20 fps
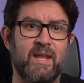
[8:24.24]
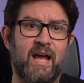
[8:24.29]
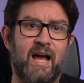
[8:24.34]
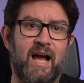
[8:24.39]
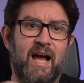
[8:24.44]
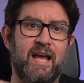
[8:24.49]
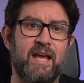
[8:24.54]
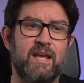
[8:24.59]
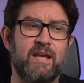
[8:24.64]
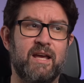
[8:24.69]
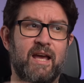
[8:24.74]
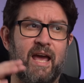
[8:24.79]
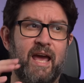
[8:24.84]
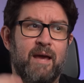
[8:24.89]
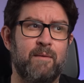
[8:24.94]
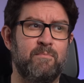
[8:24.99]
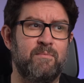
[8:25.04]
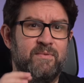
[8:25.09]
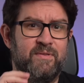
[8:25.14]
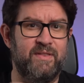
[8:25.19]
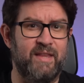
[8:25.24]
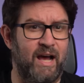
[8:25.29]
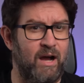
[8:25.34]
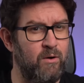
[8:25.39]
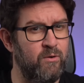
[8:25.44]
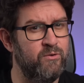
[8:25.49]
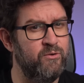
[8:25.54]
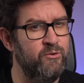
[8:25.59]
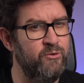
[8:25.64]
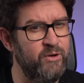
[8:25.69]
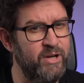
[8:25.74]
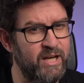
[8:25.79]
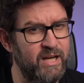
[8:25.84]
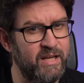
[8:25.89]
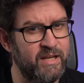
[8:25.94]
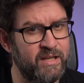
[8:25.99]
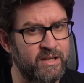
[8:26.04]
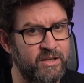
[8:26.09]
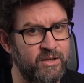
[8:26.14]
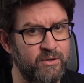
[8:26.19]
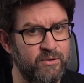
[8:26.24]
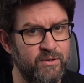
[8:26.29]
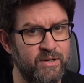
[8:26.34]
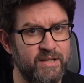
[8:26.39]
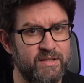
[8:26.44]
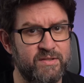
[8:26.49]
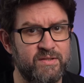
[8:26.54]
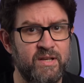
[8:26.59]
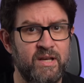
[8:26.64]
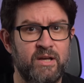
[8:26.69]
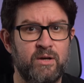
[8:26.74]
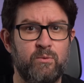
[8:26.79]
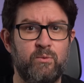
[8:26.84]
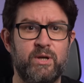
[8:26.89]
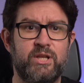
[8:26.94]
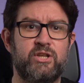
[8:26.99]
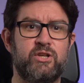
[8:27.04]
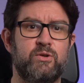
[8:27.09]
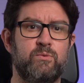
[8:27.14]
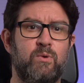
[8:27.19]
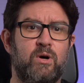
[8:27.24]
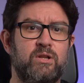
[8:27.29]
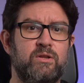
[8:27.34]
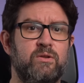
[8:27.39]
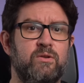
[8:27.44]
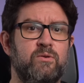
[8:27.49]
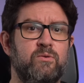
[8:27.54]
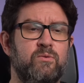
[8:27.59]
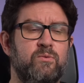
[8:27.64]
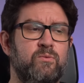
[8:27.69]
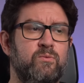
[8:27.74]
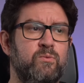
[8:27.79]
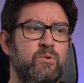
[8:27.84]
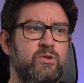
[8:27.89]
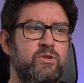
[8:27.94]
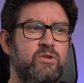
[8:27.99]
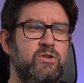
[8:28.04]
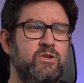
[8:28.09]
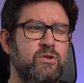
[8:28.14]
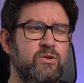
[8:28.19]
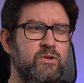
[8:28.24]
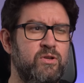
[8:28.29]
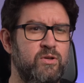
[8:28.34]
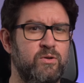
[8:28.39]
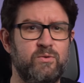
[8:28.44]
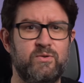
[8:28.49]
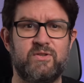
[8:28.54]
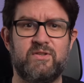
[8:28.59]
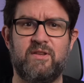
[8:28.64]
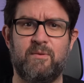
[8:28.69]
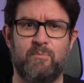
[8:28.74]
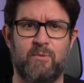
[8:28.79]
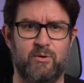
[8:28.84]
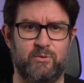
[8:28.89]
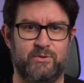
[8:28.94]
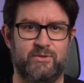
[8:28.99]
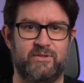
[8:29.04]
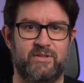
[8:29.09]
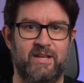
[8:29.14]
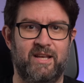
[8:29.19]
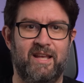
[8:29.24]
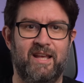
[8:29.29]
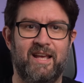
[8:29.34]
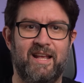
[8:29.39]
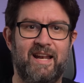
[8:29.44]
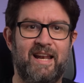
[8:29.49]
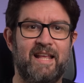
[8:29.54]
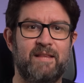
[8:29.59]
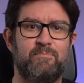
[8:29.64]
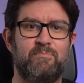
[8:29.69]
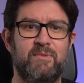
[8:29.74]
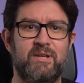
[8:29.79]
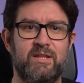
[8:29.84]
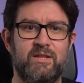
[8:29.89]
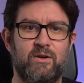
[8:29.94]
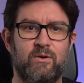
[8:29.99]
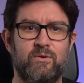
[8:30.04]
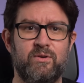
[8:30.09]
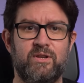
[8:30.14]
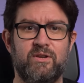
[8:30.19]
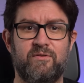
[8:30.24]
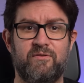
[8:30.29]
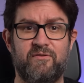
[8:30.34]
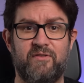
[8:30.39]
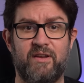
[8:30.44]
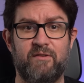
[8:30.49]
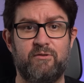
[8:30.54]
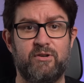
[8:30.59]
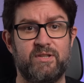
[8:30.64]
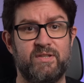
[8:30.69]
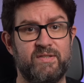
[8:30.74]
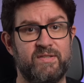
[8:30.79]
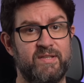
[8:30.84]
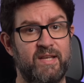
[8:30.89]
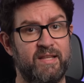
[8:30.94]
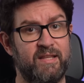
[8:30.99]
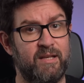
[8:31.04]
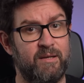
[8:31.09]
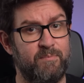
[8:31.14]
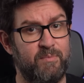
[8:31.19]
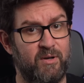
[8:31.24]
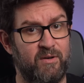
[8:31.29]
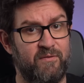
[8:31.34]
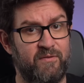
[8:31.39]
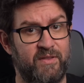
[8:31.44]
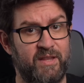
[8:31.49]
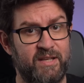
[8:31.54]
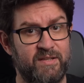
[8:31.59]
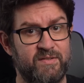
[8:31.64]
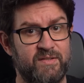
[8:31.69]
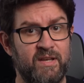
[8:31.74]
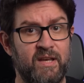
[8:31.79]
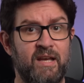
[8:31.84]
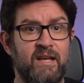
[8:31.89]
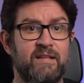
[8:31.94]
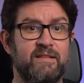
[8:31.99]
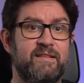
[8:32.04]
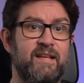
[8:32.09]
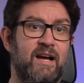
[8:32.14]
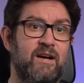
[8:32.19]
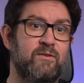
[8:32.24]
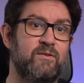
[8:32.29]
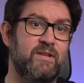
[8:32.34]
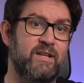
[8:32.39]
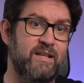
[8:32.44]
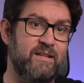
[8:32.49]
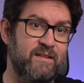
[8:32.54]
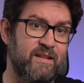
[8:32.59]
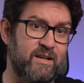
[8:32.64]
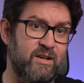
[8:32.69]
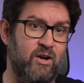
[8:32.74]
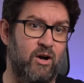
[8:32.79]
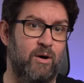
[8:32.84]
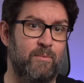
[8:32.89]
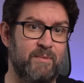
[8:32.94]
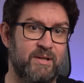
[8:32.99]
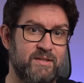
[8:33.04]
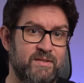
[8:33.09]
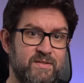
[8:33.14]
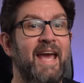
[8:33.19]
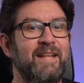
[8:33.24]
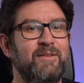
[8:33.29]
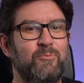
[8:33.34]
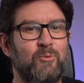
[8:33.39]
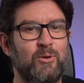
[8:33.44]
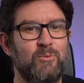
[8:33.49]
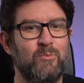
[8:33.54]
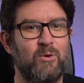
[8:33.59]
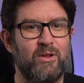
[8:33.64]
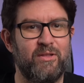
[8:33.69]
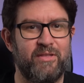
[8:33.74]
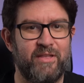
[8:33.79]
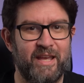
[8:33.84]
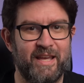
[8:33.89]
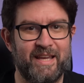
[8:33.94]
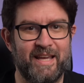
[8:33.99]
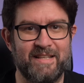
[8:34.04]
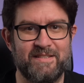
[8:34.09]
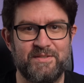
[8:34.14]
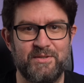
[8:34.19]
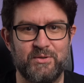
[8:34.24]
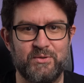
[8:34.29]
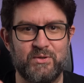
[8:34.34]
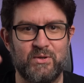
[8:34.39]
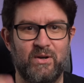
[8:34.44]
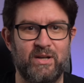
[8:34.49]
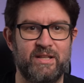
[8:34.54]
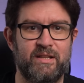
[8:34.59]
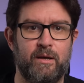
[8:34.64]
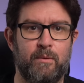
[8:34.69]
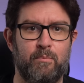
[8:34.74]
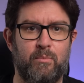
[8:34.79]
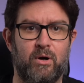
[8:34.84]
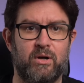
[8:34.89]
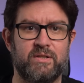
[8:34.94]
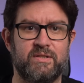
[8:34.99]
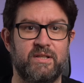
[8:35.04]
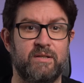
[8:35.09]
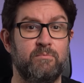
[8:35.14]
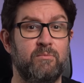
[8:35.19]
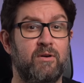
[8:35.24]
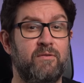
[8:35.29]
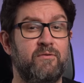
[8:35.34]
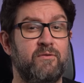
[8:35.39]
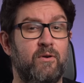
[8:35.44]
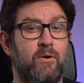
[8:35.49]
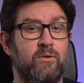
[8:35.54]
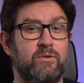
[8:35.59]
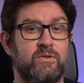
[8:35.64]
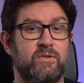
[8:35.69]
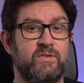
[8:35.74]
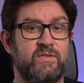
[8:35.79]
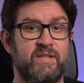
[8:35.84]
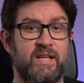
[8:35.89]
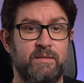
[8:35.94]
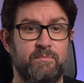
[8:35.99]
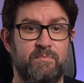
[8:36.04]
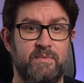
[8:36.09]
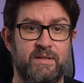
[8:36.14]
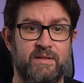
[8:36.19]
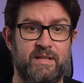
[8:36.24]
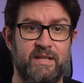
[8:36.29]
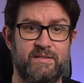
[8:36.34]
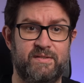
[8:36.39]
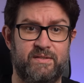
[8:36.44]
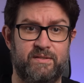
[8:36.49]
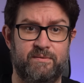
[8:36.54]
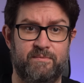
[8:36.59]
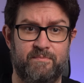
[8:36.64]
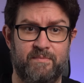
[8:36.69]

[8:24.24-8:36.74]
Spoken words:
I am now really curious which one would you use the most. Let me know your favorite setup of this down in the comments. And one more thing, as you saw in the unboxing, MOFT also sent me this